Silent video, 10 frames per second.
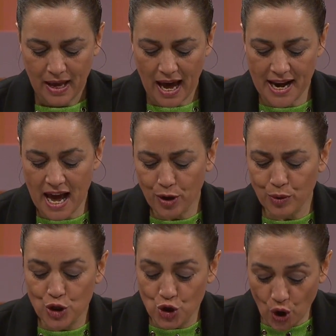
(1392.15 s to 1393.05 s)
And I
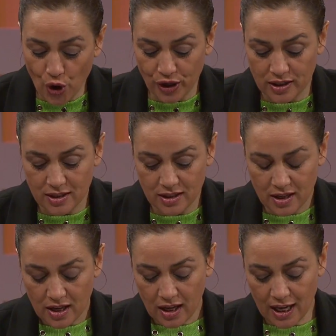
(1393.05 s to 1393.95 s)
rejoice
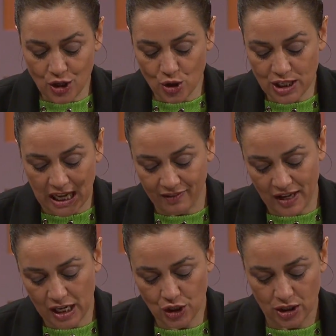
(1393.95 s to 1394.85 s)
in your
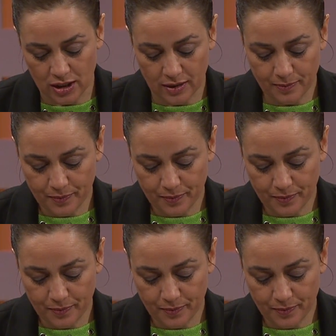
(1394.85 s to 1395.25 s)
salvation.